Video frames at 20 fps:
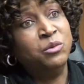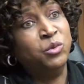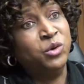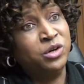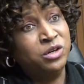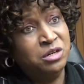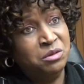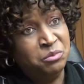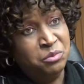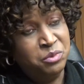We're
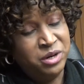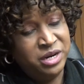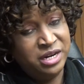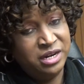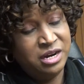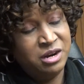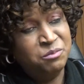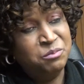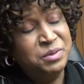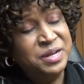gonna
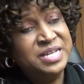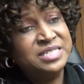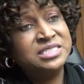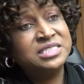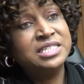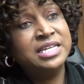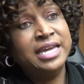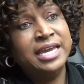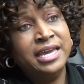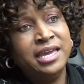bring our
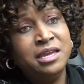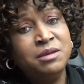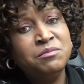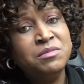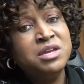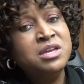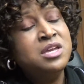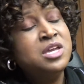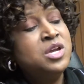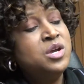best game,
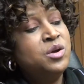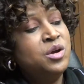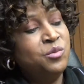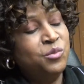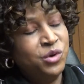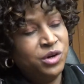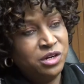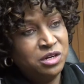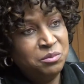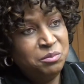and
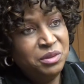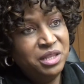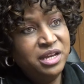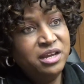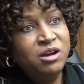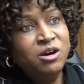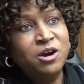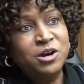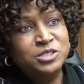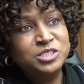we're gonna play
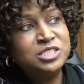hard.